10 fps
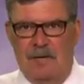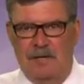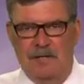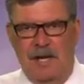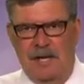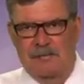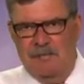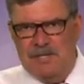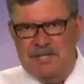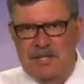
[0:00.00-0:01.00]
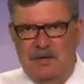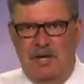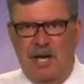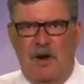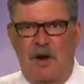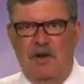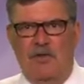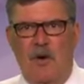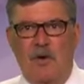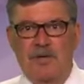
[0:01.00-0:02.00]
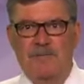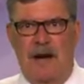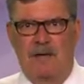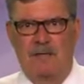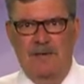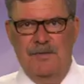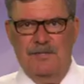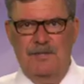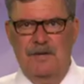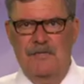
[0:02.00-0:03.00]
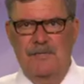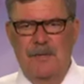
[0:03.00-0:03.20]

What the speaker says: and we still get all of the horsepower with this curve.